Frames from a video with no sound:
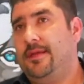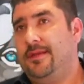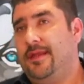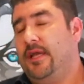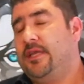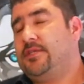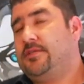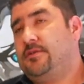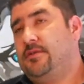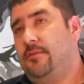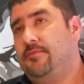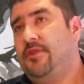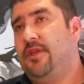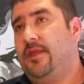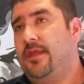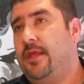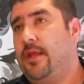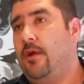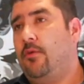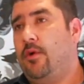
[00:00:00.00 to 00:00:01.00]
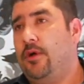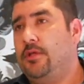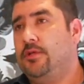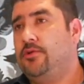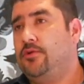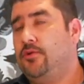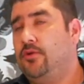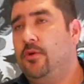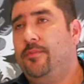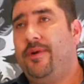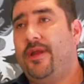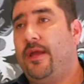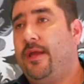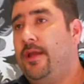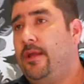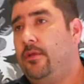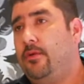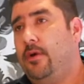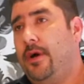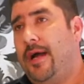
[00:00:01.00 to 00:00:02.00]
And that's something that I wanted to do, but
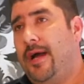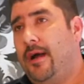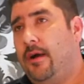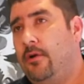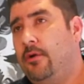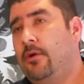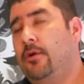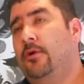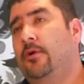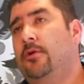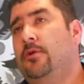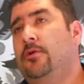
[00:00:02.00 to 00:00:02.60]
I didn't know how.